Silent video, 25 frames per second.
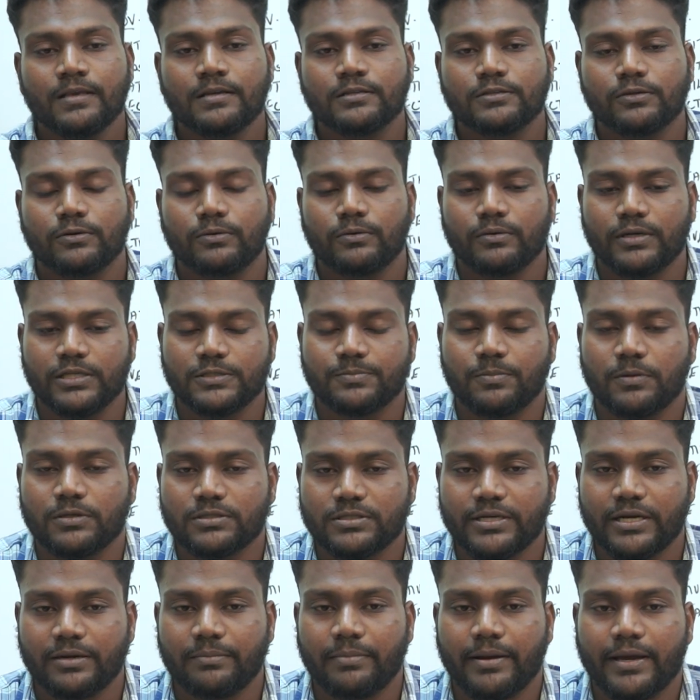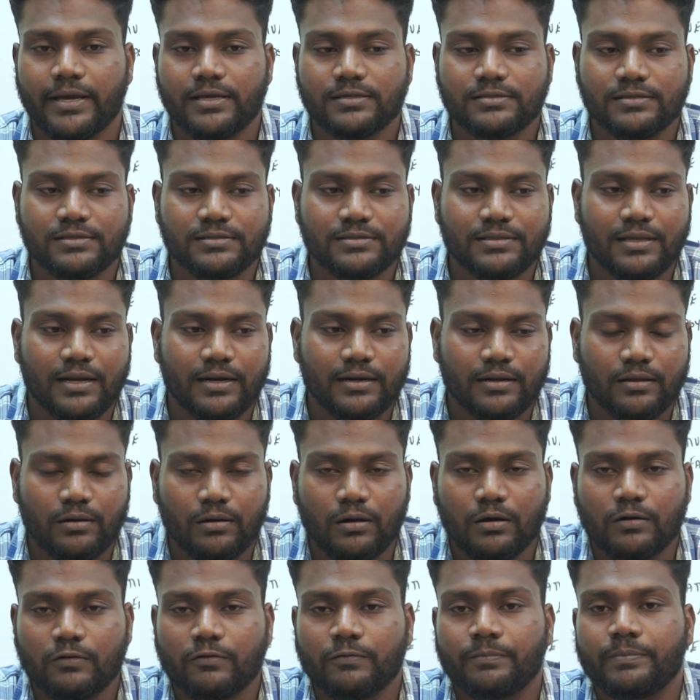So response rate bias is that a
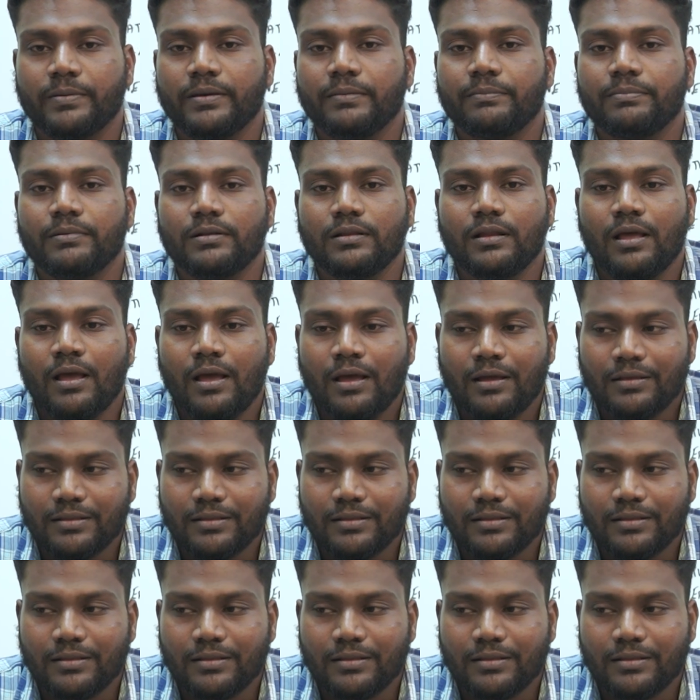lot of people,